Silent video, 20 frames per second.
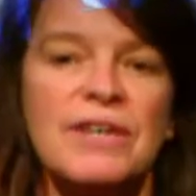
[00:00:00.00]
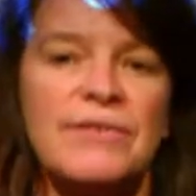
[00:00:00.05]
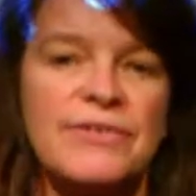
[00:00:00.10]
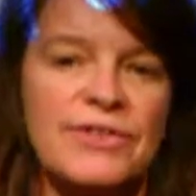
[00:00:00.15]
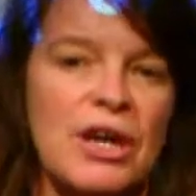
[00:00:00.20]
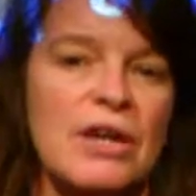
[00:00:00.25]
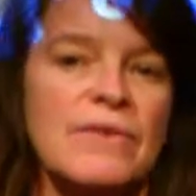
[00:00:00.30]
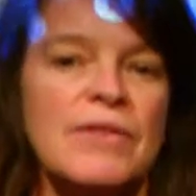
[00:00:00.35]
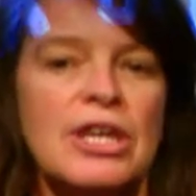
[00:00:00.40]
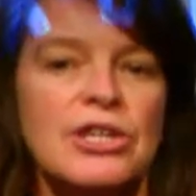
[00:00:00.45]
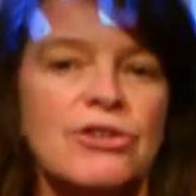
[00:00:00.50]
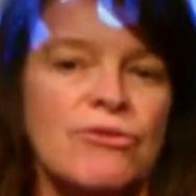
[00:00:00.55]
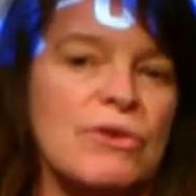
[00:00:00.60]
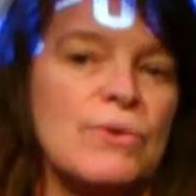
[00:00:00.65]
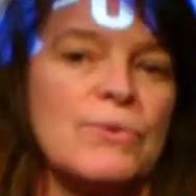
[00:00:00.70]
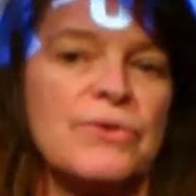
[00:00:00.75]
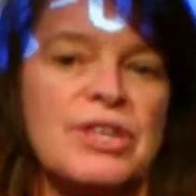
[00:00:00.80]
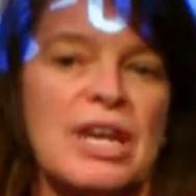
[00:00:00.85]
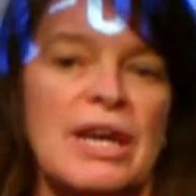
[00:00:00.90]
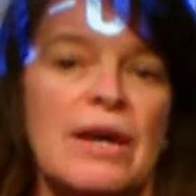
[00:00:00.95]
they've stuck their
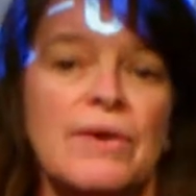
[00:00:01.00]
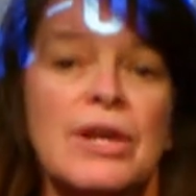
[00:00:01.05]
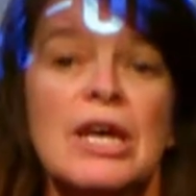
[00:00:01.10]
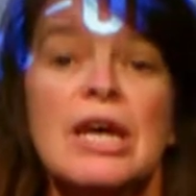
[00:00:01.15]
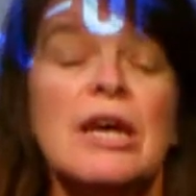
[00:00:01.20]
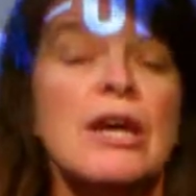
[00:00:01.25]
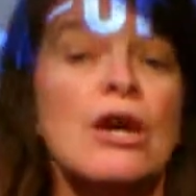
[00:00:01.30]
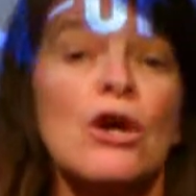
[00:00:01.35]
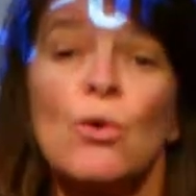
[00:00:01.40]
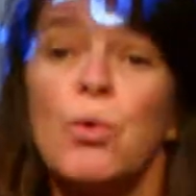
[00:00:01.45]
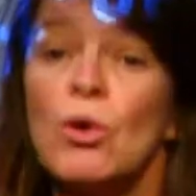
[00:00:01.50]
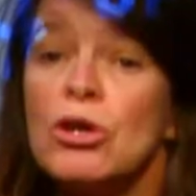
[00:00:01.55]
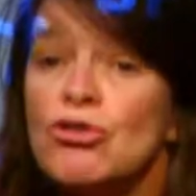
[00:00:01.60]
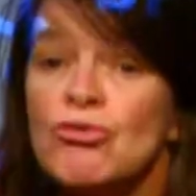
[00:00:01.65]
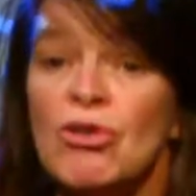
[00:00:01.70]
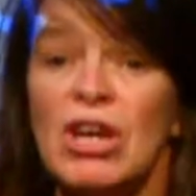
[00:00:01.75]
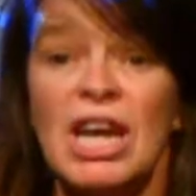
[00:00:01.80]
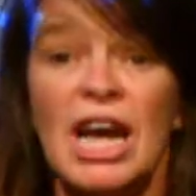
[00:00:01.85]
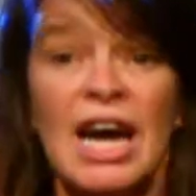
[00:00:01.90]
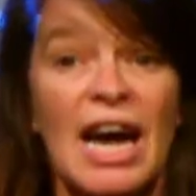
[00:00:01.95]
drills down,
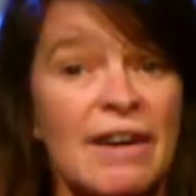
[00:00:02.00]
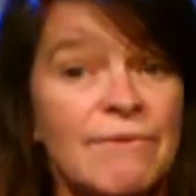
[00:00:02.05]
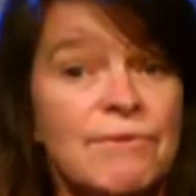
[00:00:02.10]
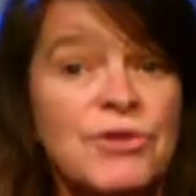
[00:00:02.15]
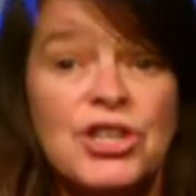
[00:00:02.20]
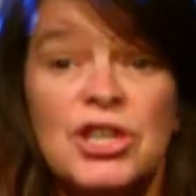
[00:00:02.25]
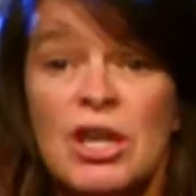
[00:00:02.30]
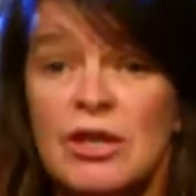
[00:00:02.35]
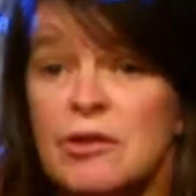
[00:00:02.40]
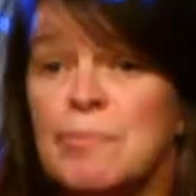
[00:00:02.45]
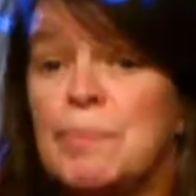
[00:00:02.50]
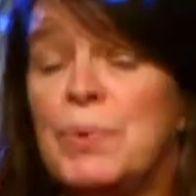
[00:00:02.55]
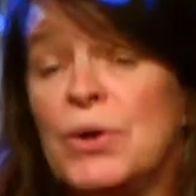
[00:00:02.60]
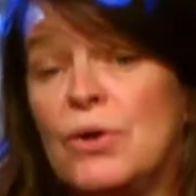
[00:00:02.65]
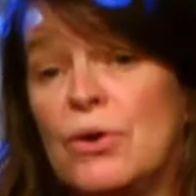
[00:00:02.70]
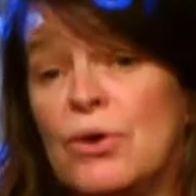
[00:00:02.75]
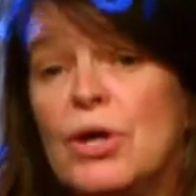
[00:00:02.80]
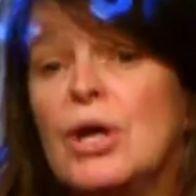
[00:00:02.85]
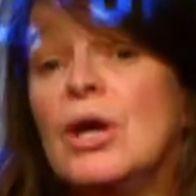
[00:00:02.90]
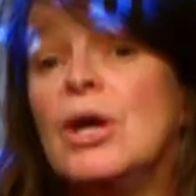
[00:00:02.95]
Quadrilla have just
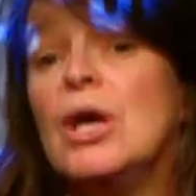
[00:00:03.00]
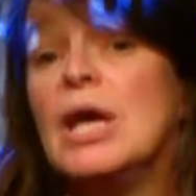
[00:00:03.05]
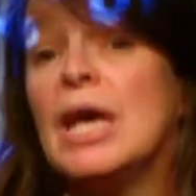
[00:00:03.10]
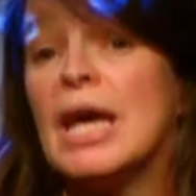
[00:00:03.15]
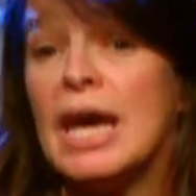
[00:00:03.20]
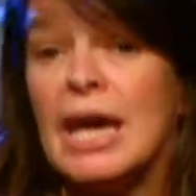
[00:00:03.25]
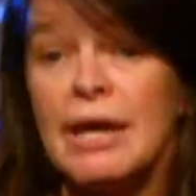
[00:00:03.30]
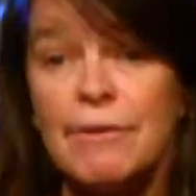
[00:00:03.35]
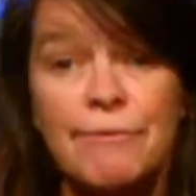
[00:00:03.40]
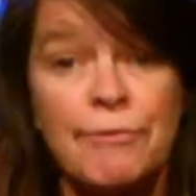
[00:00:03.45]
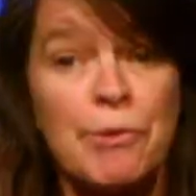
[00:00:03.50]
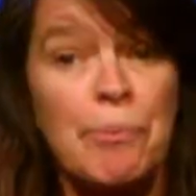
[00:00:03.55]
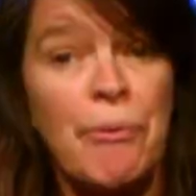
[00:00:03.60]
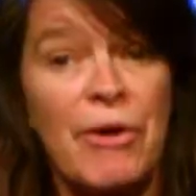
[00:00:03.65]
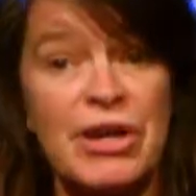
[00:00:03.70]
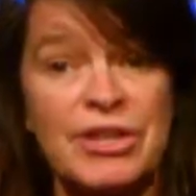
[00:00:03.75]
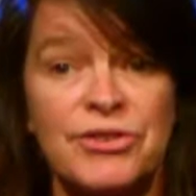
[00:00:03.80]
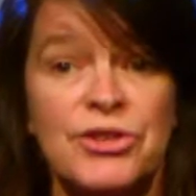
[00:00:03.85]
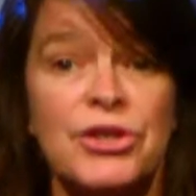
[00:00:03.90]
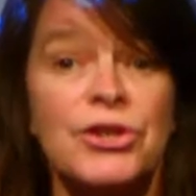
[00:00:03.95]
put in for
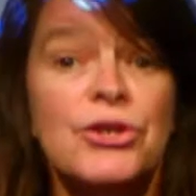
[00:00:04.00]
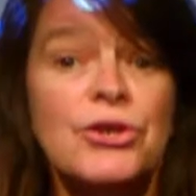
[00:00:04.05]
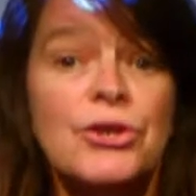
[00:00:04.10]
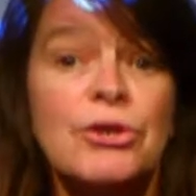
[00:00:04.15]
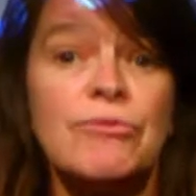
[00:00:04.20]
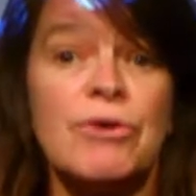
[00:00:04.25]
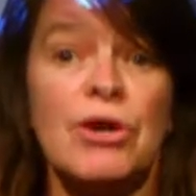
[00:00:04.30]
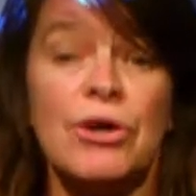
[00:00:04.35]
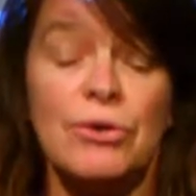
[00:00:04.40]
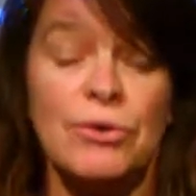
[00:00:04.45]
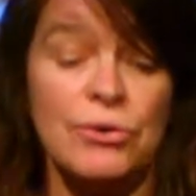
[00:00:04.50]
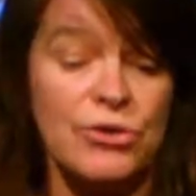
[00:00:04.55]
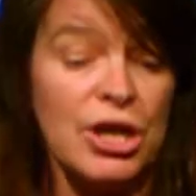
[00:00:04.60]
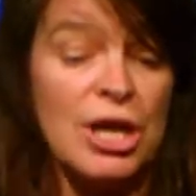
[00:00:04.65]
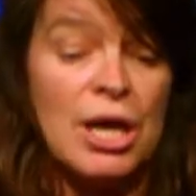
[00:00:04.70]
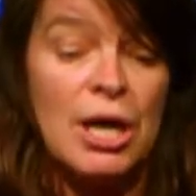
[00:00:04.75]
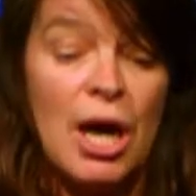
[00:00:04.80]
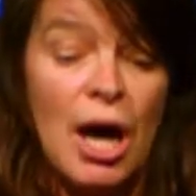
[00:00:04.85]
Preston New Road